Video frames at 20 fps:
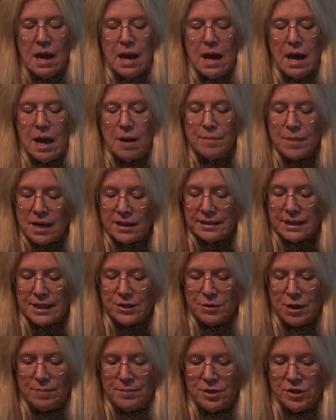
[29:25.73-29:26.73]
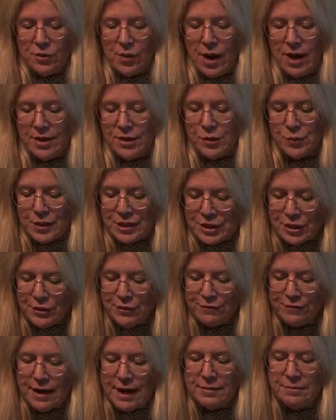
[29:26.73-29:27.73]
Among these repertoires, we do
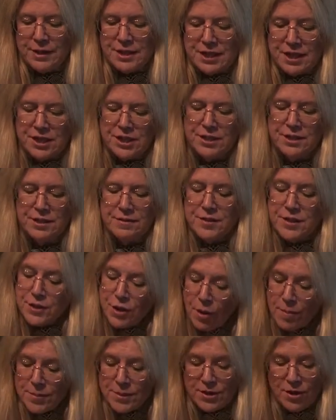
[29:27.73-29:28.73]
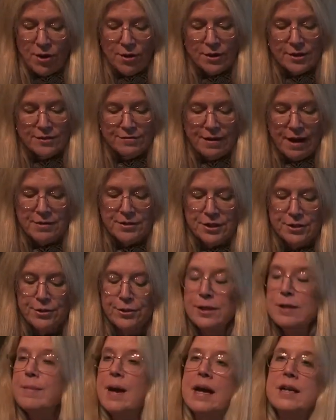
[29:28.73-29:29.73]
find renditions of some songs found in
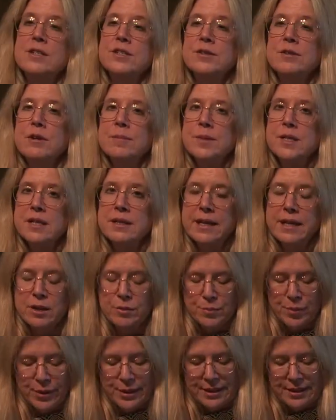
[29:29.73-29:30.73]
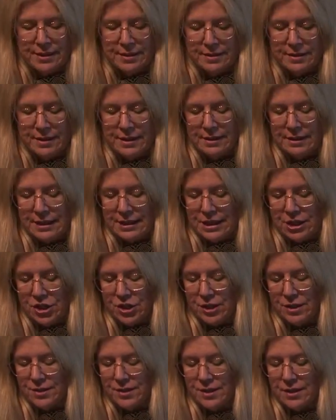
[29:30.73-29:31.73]
early manuscripts and later print
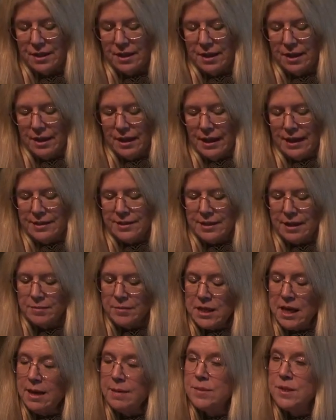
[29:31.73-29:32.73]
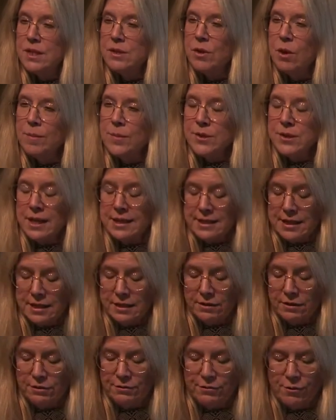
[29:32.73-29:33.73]
editions, sometimes in almost
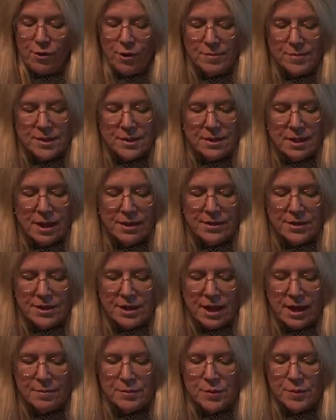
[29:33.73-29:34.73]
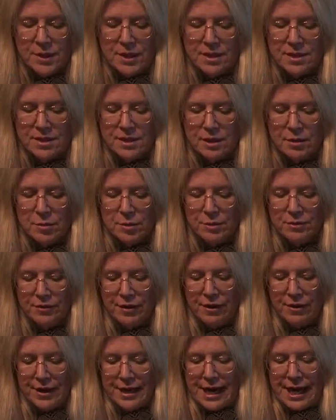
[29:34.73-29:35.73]
identical forms, other times with considerable
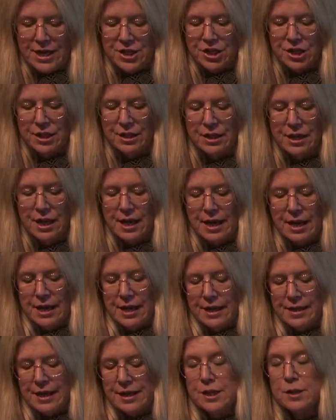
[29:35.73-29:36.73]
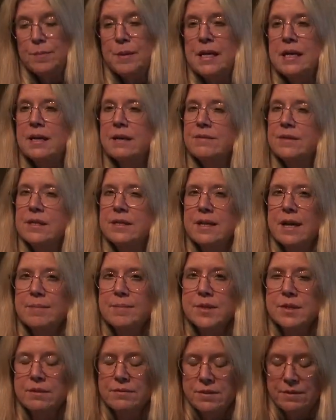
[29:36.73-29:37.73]
variation, that speak of the
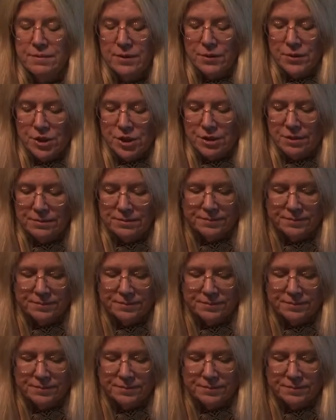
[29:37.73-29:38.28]
depths of devotion.